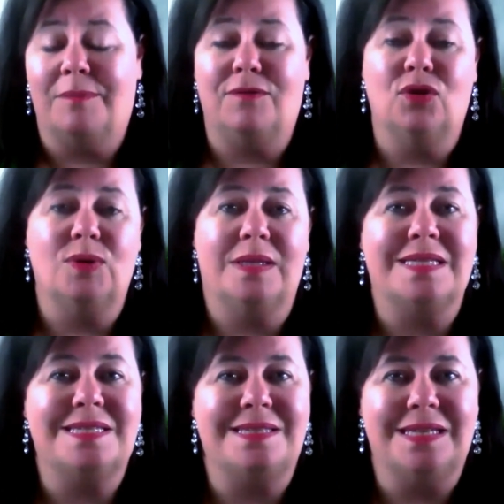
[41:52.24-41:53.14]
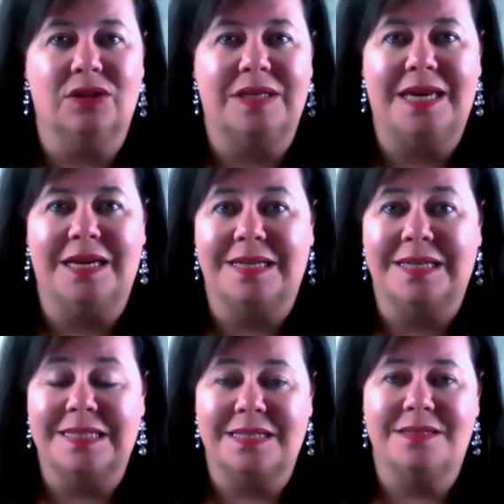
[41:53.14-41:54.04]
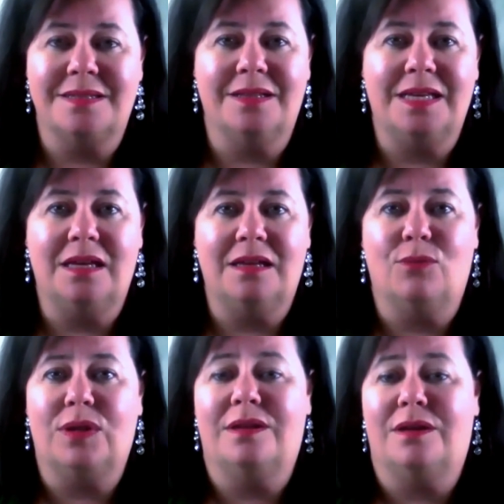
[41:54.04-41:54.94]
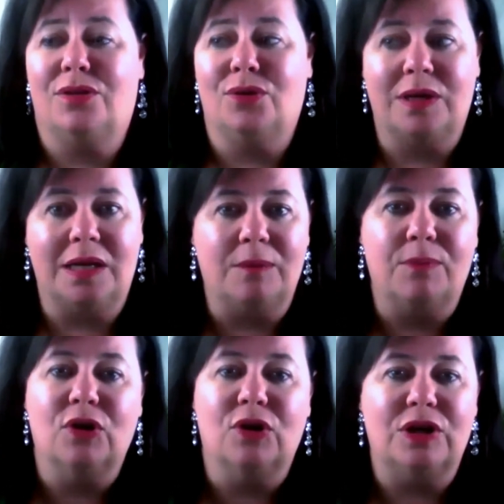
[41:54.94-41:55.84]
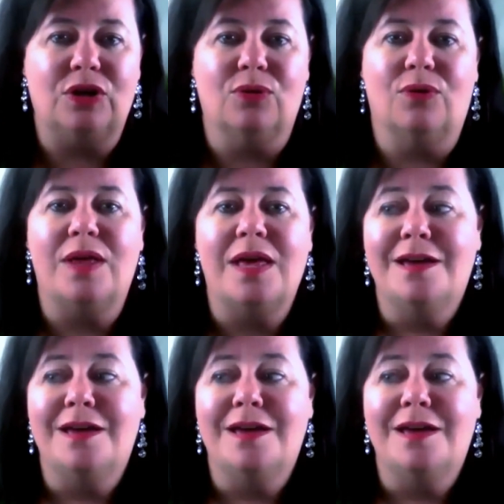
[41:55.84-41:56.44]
if you're doing this daily and consistently within a 30-day period, you'll